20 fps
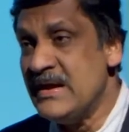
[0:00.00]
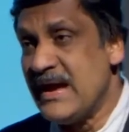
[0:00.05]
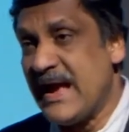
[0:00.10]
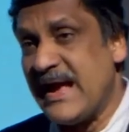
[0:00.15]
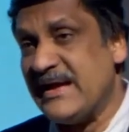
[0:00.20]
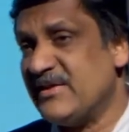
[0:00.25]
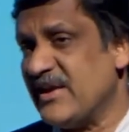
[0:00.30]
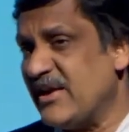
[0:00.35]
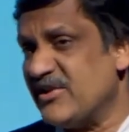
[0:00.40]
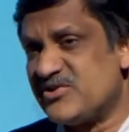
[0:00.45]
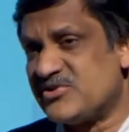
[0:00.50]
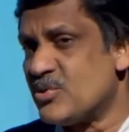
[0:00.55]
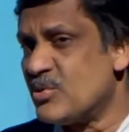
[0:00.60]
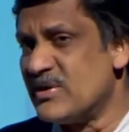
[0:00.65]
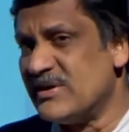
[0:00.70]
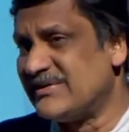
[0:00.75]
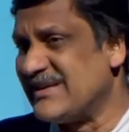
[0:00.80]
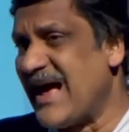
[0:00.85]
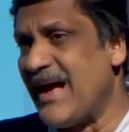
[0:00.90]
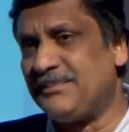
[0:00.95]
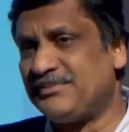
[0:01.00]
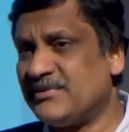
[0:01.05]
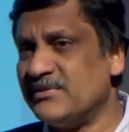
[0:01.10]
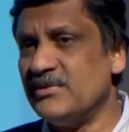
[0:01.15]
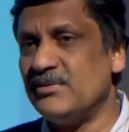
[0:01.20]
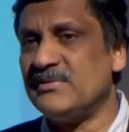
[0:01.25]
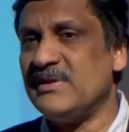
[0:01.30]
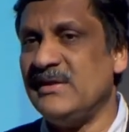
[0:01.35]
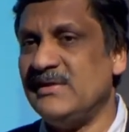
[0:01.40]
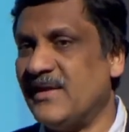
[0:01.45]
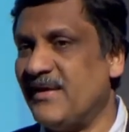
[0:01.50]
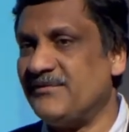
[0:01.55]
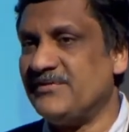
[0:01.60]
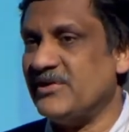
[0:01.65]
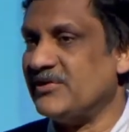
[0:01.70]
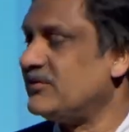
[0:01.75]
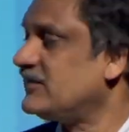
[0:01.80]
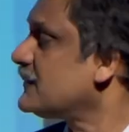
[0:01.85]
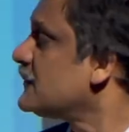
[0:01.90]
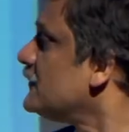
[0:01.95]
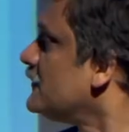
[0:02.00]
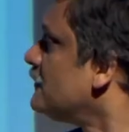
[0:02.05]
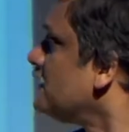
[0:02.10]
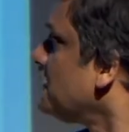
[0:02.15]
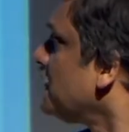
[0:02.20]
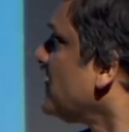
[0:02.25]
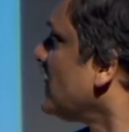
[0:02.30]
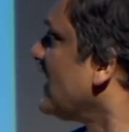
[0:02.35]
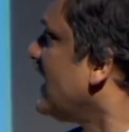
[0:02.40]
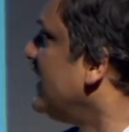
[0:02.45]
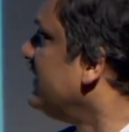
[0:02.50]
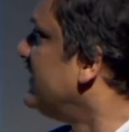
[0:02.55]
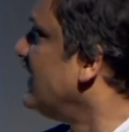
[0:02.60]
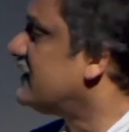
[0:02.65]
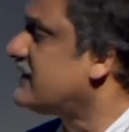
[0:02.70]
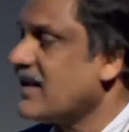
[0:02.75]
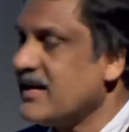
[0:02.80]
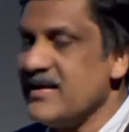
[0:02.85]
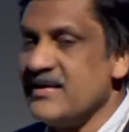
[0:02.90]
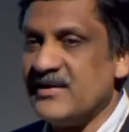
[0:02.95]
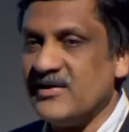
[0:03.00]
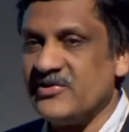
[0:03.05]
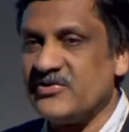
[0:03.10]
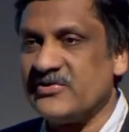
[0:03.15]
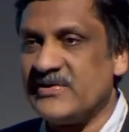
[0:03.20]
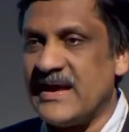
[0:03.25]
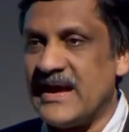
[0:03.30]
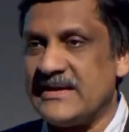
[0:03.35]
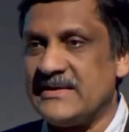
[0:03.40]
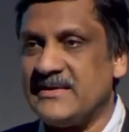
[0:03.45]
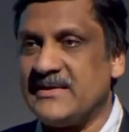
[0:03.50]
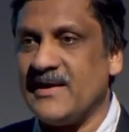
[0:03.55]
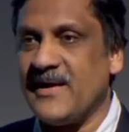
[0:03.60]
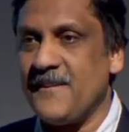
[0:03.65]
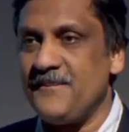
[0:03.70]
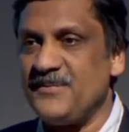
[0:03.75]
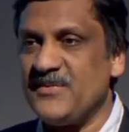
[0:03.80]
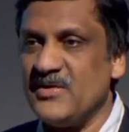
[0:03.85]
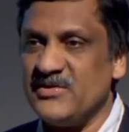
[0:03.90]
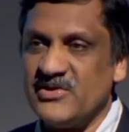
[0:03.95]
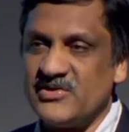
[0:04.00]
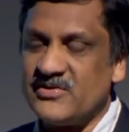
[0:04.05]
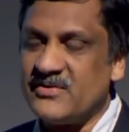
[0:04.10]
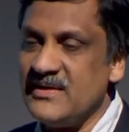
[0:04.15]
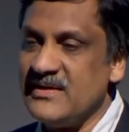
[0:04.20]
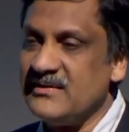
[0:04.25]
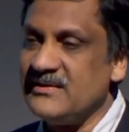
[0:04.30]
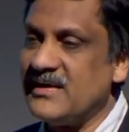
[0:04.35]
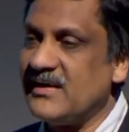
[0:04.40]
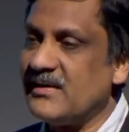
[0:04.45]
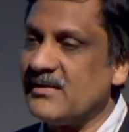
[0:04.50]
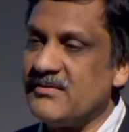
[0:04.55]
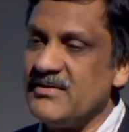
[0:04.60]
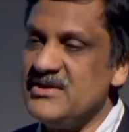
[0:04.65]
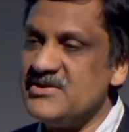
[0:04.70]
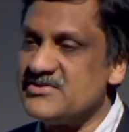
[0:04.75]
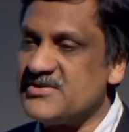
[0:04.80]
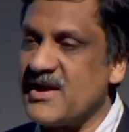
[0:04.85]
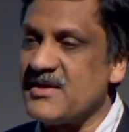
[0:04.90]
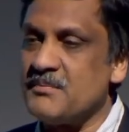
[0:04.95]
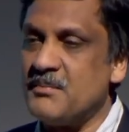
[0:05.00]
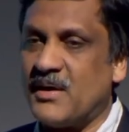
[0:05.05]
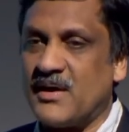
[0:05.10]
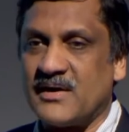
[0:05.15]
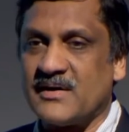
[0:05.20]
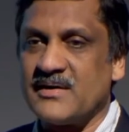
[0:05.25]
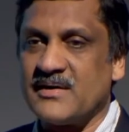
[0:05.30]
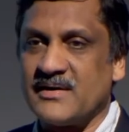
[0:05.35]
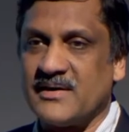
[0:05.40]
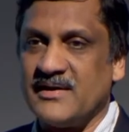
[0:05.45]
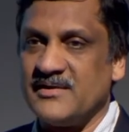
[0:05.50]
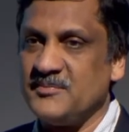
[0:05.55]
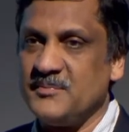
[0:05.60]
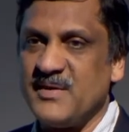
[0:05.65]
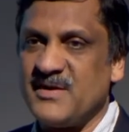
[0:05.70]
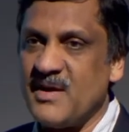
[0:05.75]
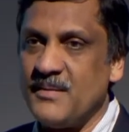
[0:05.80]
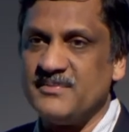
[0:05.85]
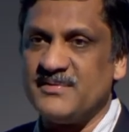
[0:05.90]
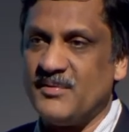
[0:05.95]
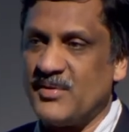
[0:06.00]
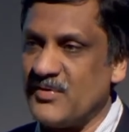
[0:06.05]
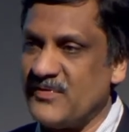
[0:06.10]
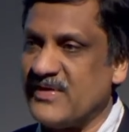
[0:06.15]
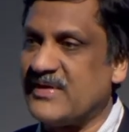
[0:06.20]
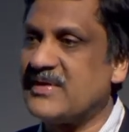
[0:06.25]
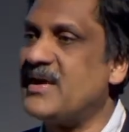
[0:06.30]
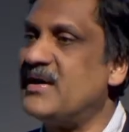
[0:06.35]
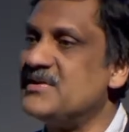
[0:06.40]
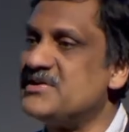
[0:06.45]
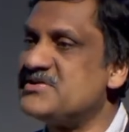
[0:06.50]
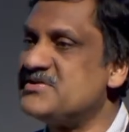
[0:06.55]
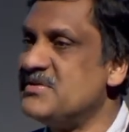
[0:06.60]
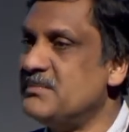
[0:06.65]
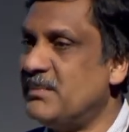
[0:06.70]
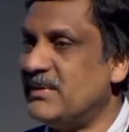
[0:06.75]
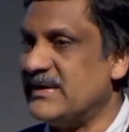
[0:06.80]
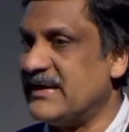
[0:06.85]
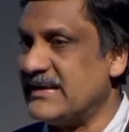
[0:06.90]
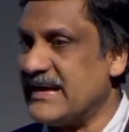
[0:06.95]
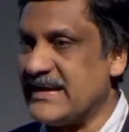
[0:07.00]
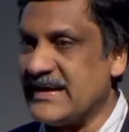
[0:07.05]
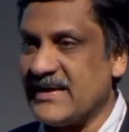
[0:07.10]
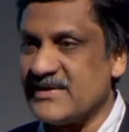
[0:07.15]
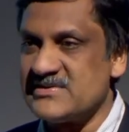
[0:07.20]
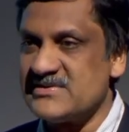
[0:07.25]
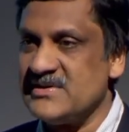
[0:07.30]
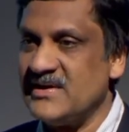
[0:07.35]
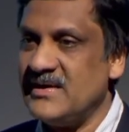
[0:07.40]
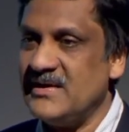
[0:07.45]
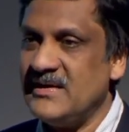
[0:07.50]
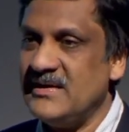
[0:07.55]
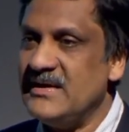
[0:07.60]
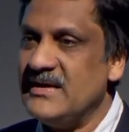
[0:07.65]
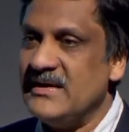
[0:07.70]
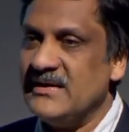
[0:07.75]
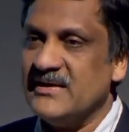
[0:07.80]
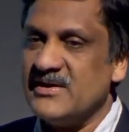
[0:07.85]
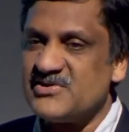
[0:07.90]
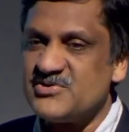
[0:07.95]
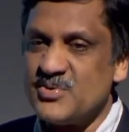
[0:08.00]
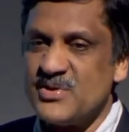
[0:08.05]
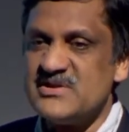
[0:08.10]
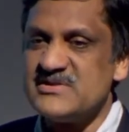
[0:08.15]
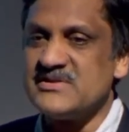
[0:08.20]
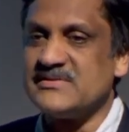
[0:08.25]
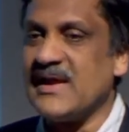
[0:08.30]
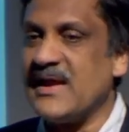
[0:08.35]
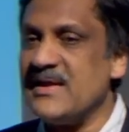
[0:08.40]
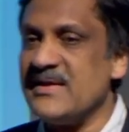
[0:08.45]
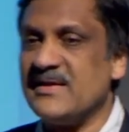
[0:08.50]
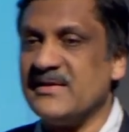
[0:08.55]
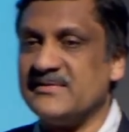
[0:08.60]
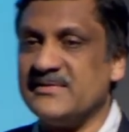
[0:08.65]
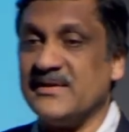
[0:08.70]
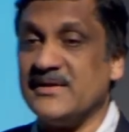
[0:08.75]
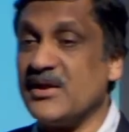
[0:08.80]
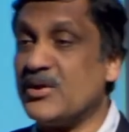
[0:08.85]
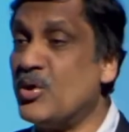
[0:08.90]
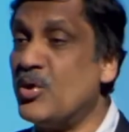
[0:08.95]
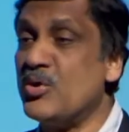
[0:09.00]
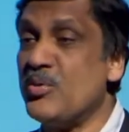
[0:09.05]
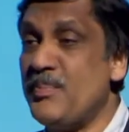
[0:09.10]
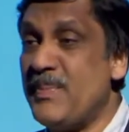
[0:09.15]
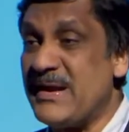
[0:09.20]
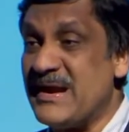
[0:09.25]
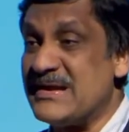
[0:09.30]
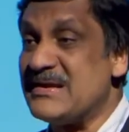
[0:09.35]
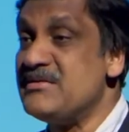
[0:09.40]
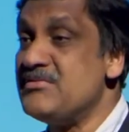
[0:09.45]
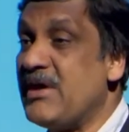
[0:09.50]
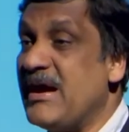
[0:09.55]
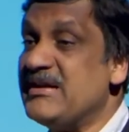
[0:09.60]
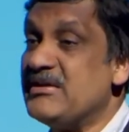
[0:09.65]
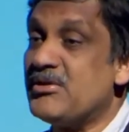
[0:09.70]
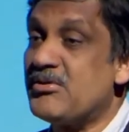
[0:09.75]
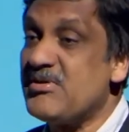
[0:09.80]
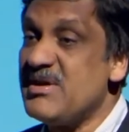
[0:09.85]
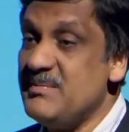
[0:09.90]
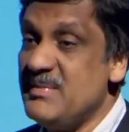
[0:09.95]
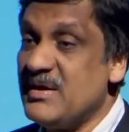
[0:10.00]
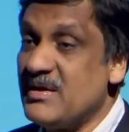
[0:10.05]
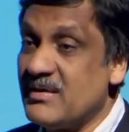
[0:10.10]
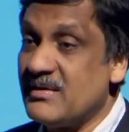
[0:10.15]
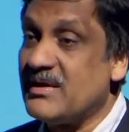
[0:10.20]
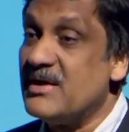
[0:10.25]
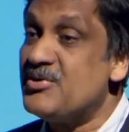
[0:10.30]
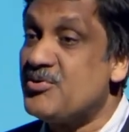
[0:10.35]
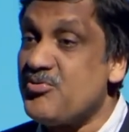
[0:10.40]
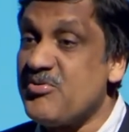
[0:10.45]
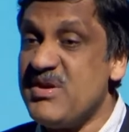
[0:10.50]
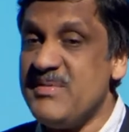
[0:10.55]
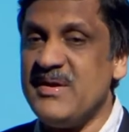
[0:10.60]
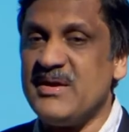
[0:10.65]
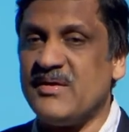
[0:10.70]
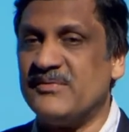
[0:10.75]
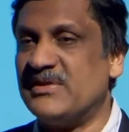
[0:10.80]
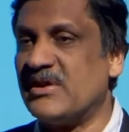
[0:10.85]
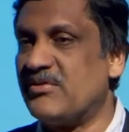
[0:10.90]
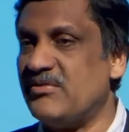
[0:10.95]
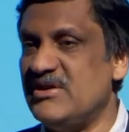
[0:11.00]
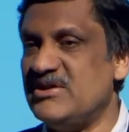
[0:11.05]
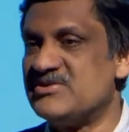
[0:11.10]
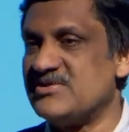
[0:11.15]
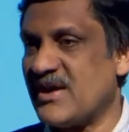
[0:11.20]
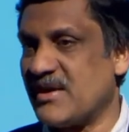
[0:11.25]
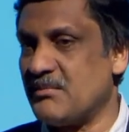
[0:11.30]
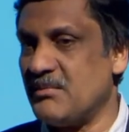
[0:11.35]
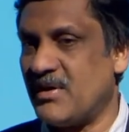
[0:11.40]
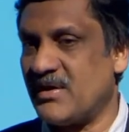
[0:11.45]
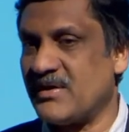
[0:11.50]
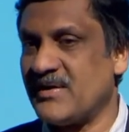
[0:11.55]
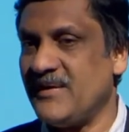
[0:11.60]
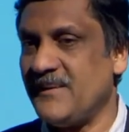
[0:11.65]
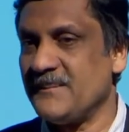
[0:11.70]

And students absolutely love this. And they're telling us that this little green check mark has become somewhat of a cult symbol at edX. The students telling us that they go to bed at night dreaming of the green check mark.